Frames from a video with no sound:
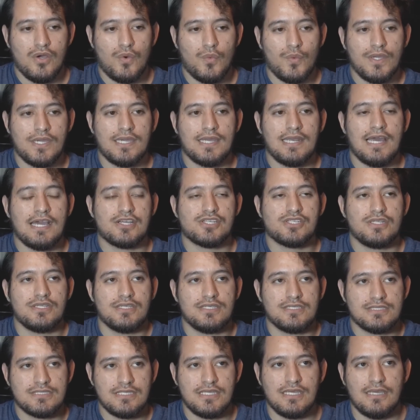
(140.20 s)
we can
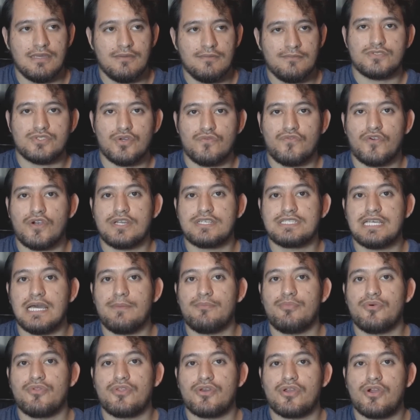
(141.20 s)
actually see. So for
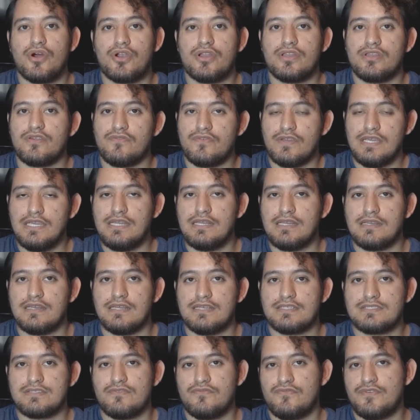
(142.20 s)
example, the Garden of Eden
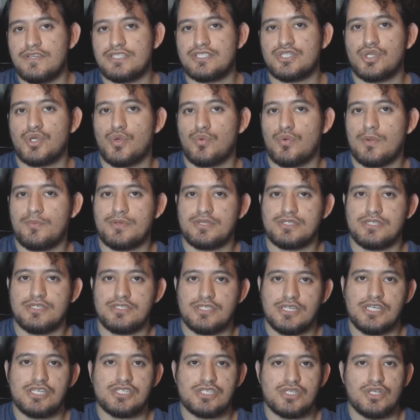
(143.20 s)
is a physical
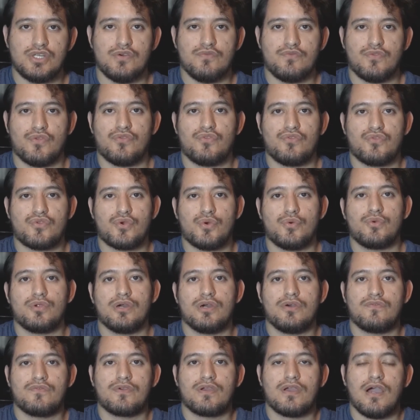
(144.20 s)
representation of the throne
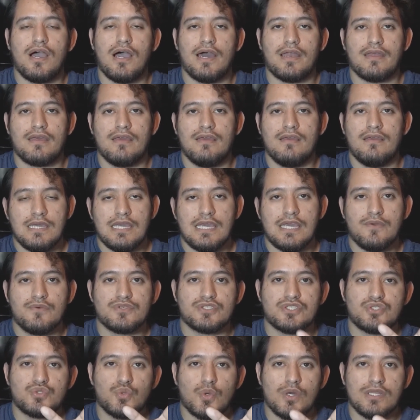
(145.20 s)
of God. It
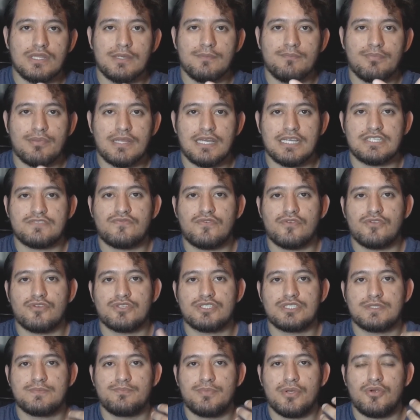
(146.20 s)
was a dwelling place for
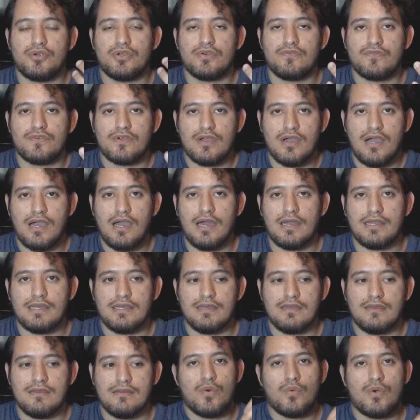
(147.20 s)
the Spirit of God,
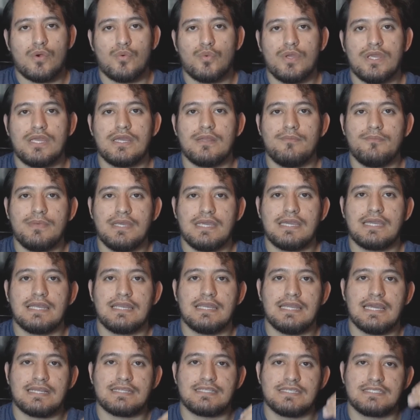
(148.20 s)
where we can be
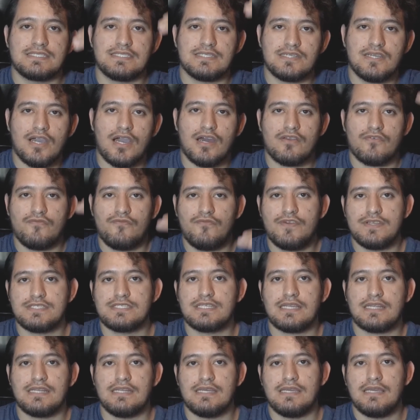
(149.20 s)
connected to God
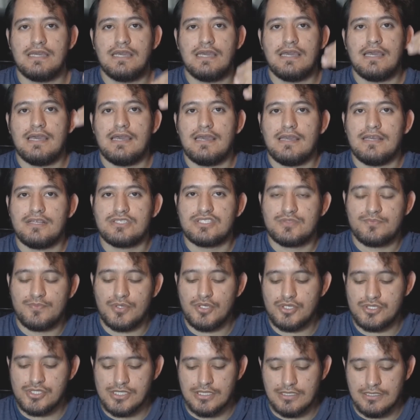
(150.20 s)
physically and
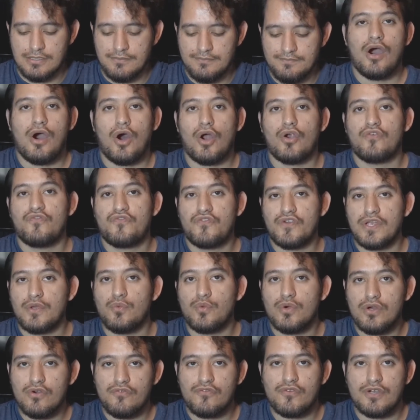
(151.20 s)
spiritually. Our free
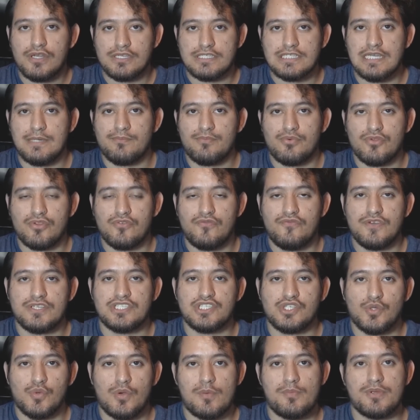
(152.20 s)
will, for example, the
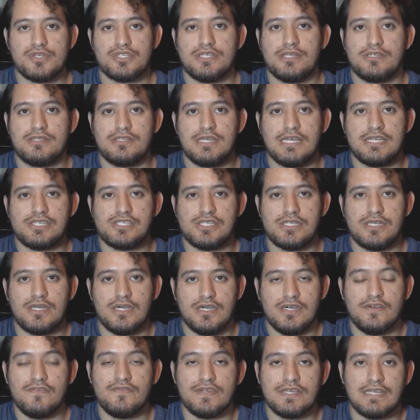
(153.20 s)
physical representation
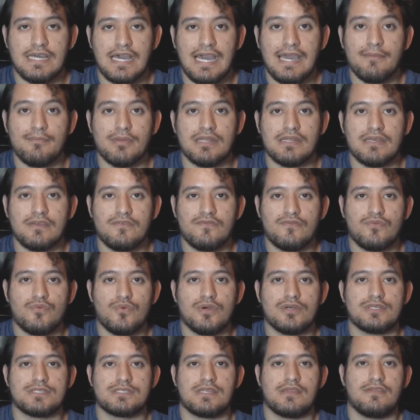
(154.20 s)
of it, I believe,
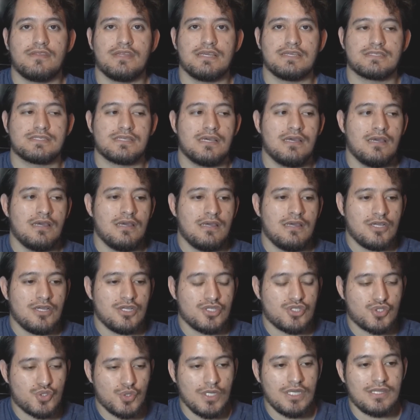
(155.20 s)
was this
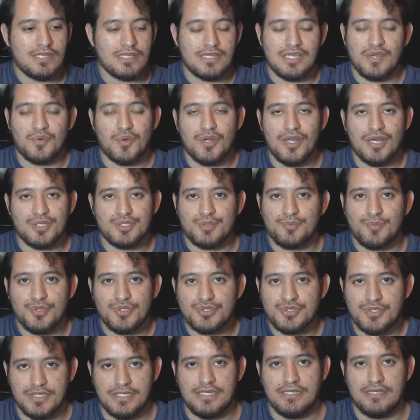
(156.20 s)
tree that they were not
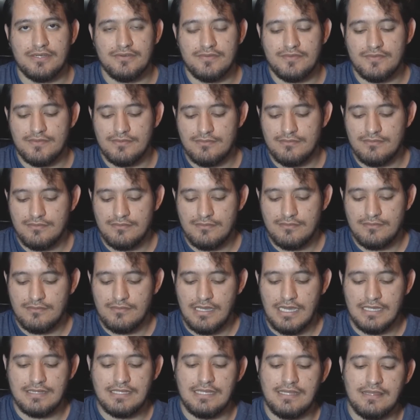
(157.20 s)
supposed to eat of.
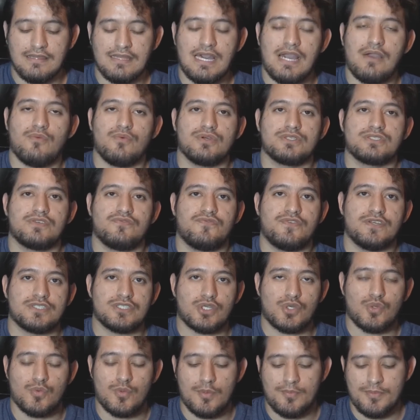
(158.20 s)
I think that was a
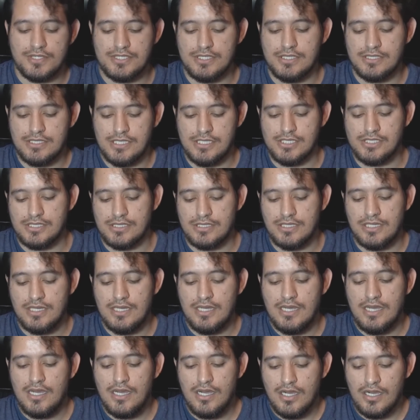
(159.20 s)
physical representation
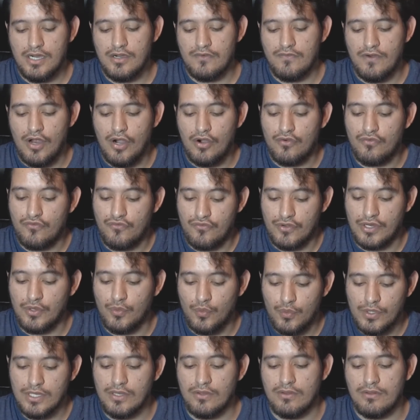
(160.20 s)
of our free
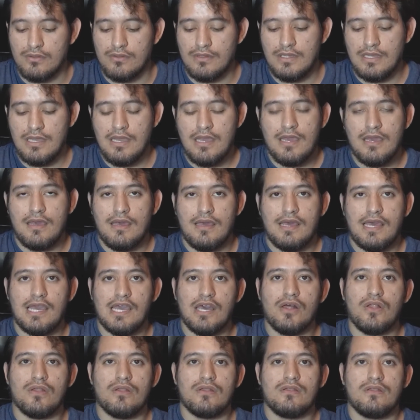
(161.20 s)
will.
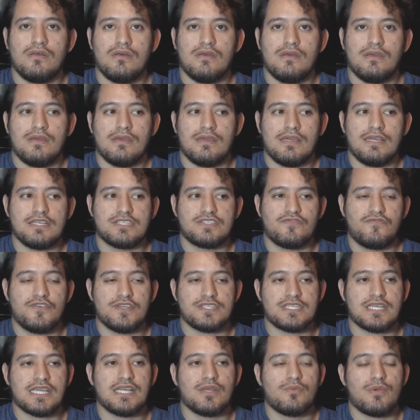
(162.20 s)
Hell is
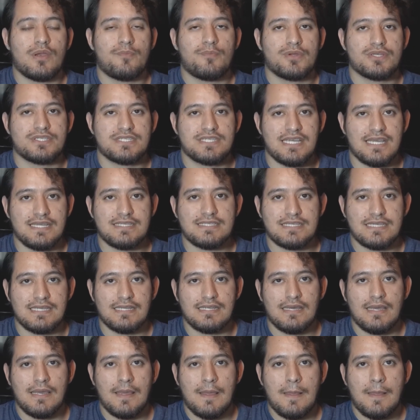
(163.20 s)
physically represented